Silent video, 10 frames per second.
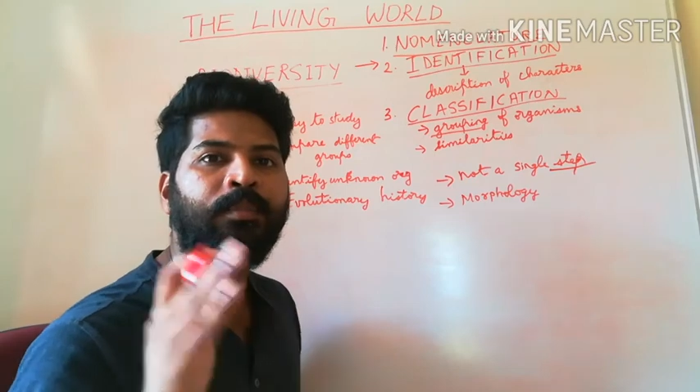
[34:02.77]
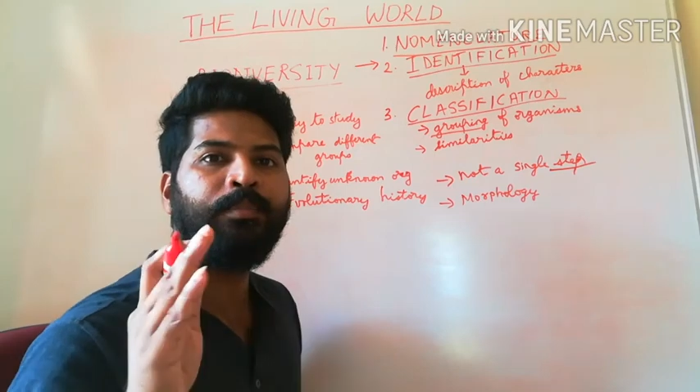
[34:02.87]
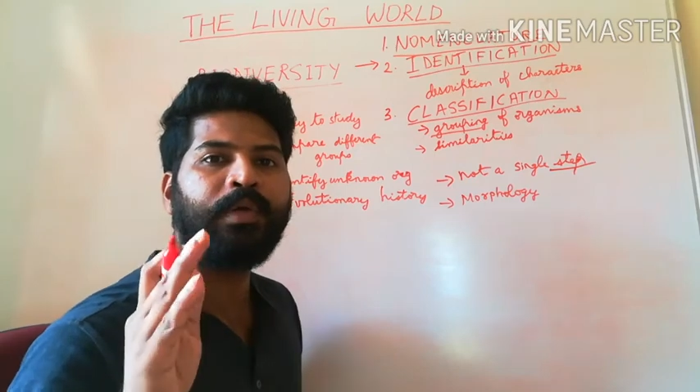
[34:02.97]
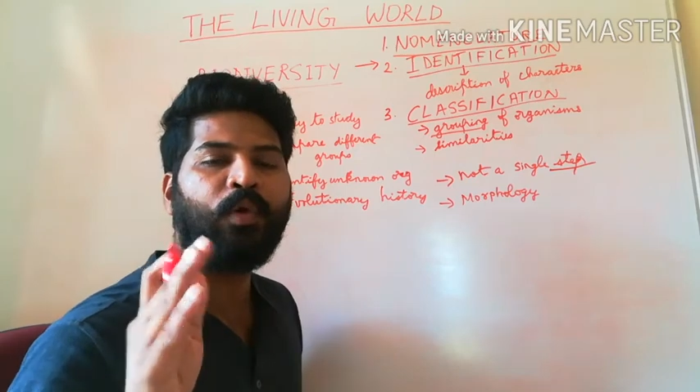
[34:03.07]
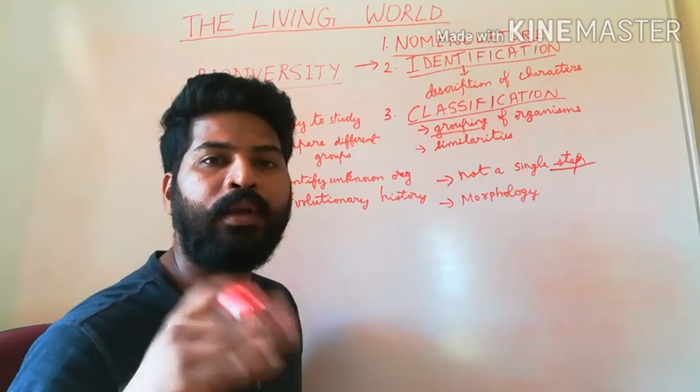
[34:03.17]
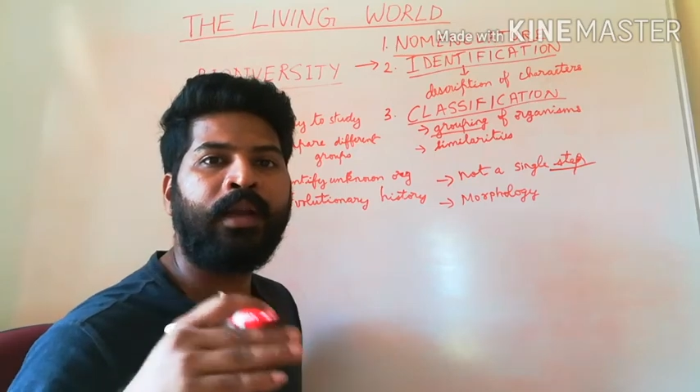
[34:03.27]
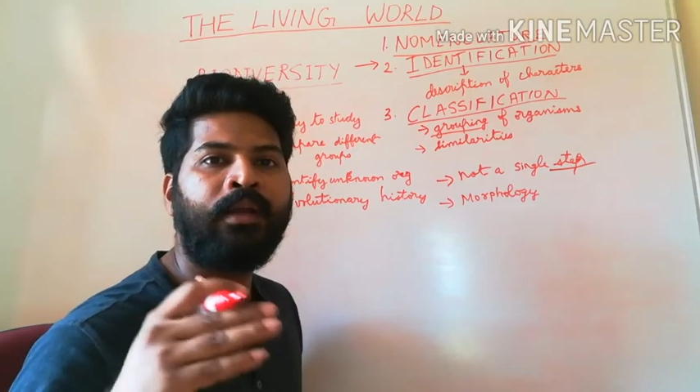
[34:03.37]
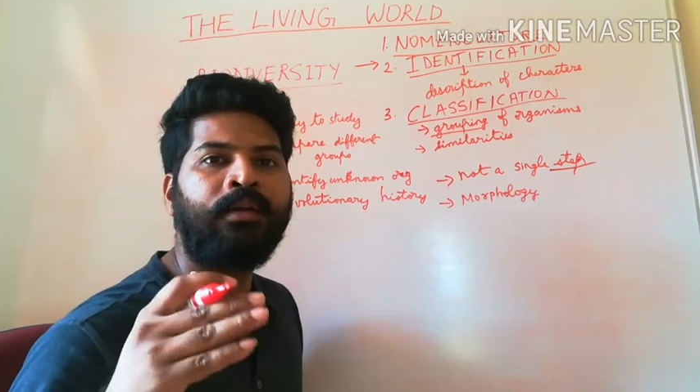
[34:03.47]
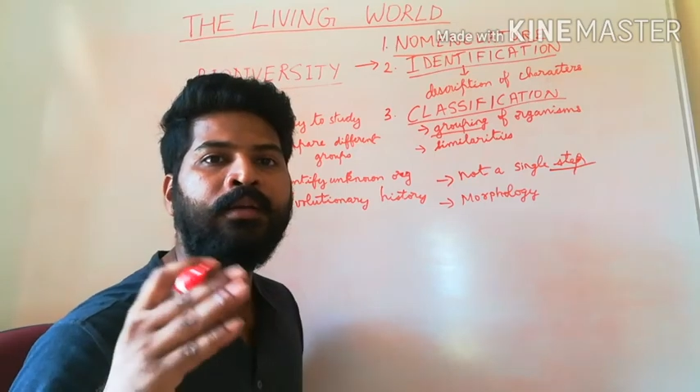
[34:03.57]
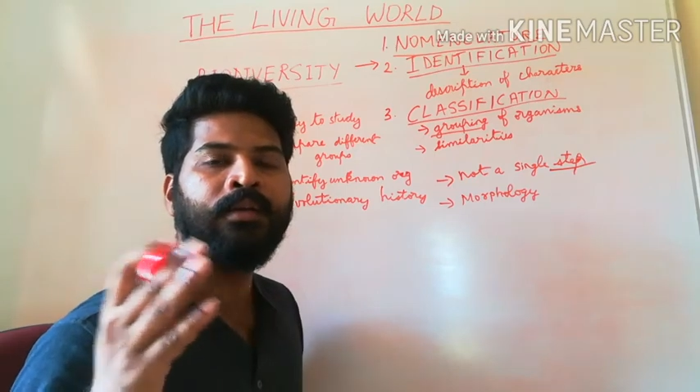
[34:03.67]
brown
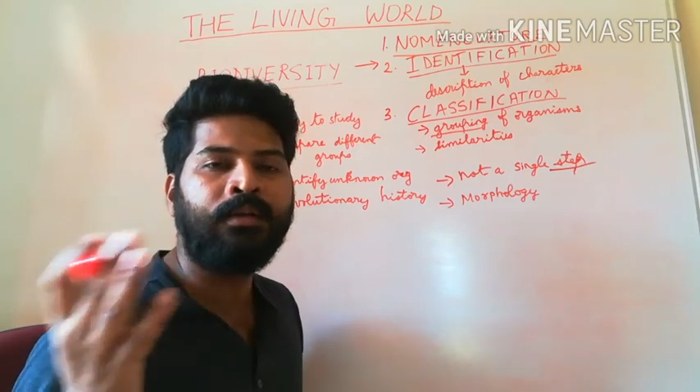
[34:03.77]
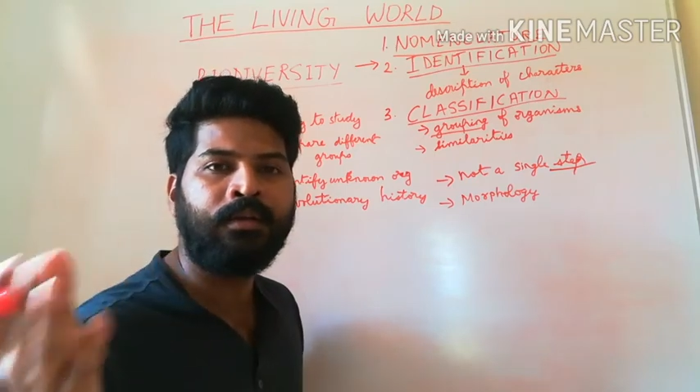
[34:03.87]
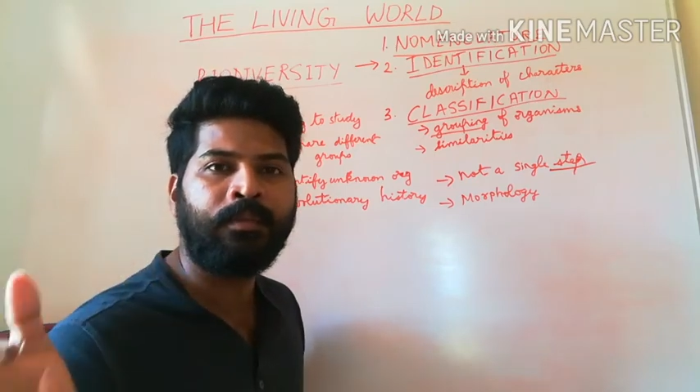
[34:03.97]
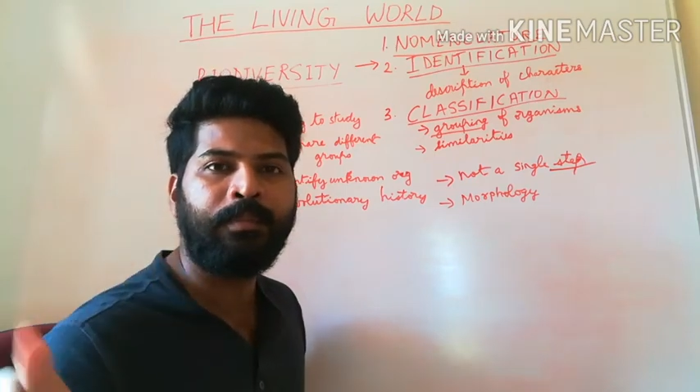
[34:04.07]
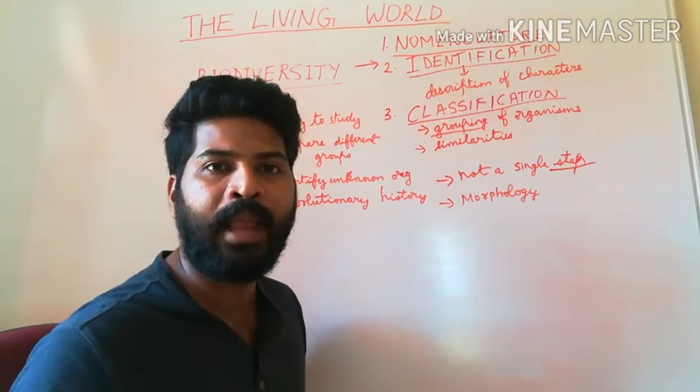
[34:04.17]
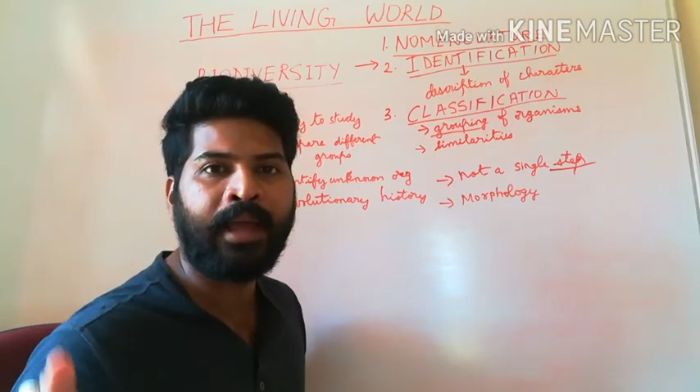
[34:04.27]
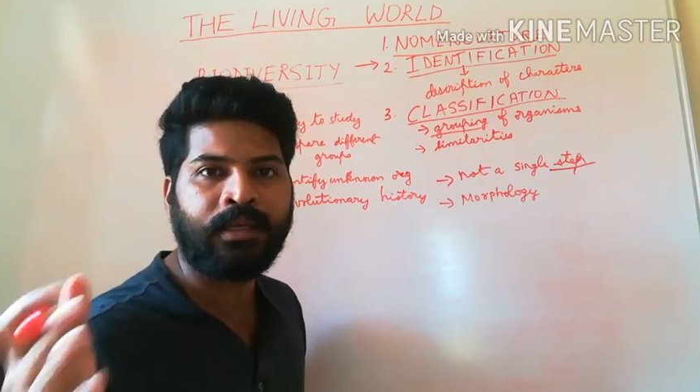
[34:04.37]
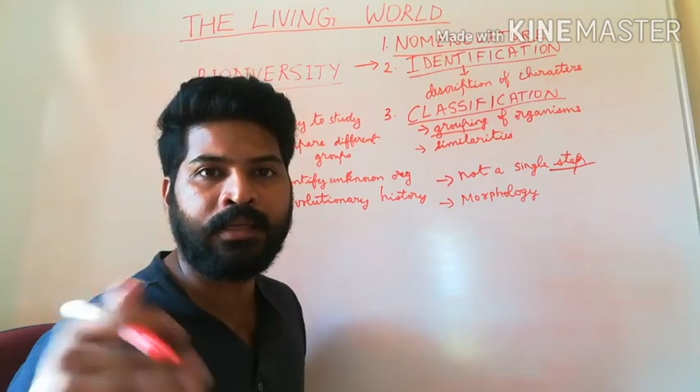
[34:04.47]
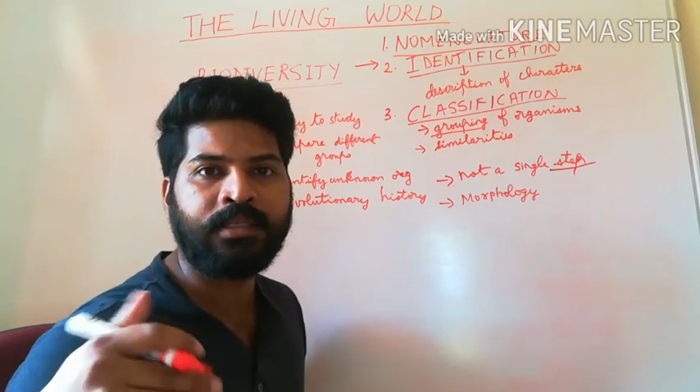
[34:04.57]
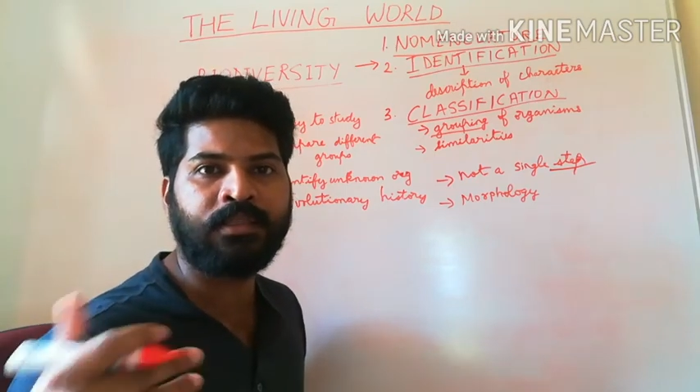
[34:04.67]
and
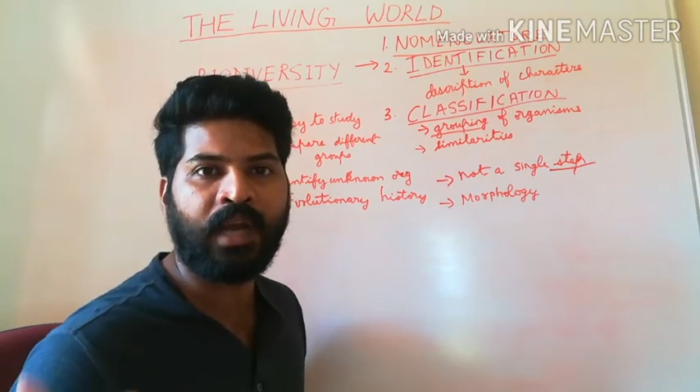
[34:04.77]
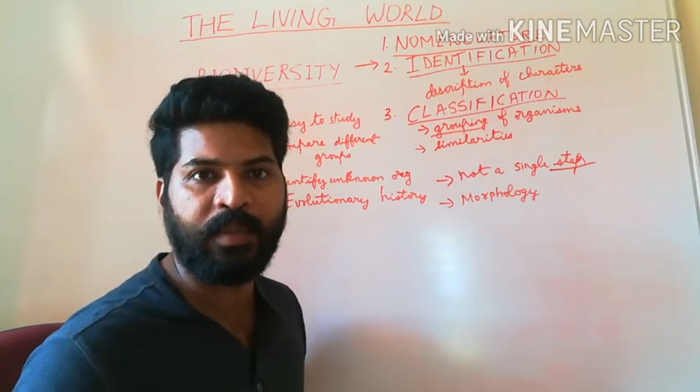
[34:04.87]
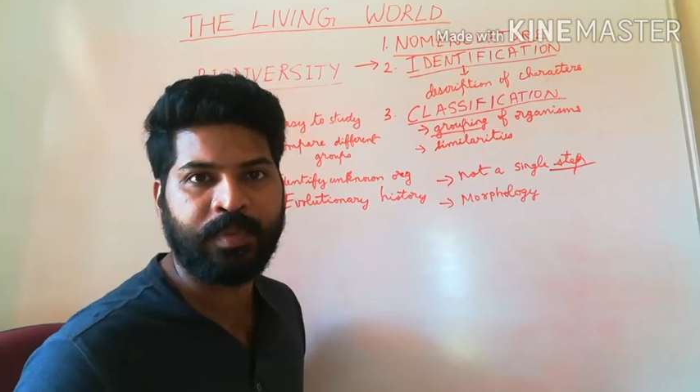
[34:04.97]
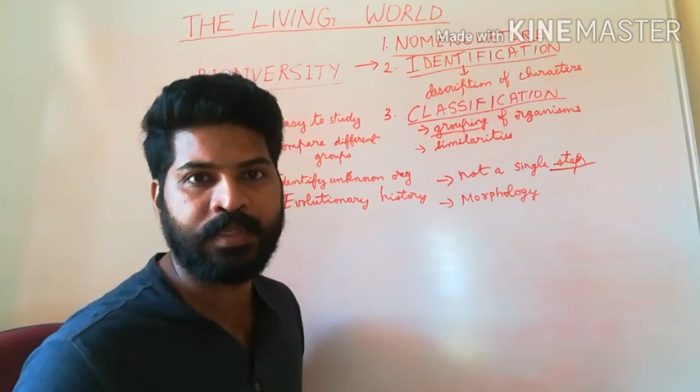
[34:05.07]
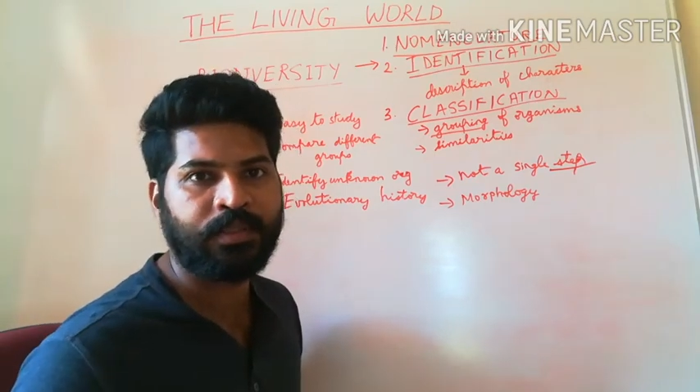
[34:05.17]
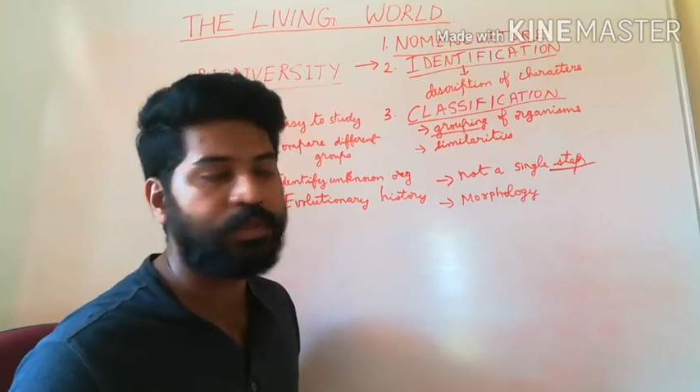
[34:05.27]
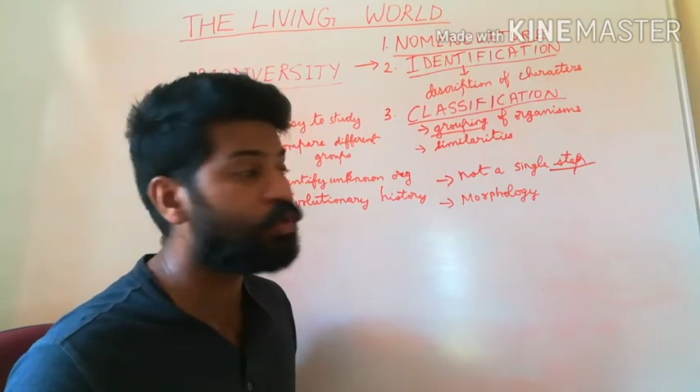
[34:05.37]
black stripes.